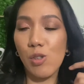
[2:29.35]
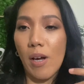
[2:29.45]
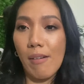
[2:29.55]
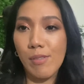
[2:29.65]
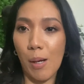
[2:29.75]
to
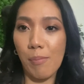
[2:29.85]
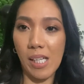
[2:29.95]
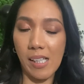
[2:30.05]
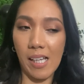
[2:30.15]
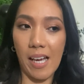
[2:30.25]
have
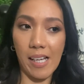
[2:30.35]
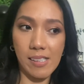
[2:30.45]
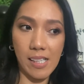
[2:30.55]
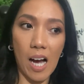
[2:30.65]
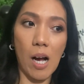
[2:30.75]
something that has
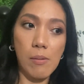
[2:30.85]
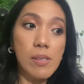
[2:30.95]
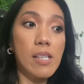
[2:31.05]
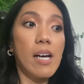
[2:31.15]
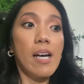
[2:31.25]

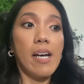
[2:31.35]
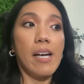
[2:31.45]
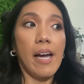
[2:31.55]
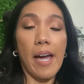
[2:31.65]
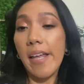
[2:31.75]
carbs
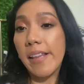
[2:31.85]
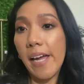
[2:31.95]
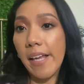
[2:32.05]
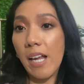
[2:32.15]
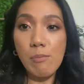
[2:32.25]
and
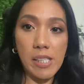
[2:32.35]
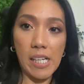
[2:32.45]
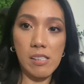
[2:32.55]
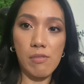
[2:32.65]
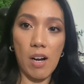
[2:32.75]
then I'm
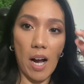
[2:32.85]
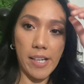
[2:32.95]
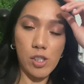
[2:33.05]
satisfied.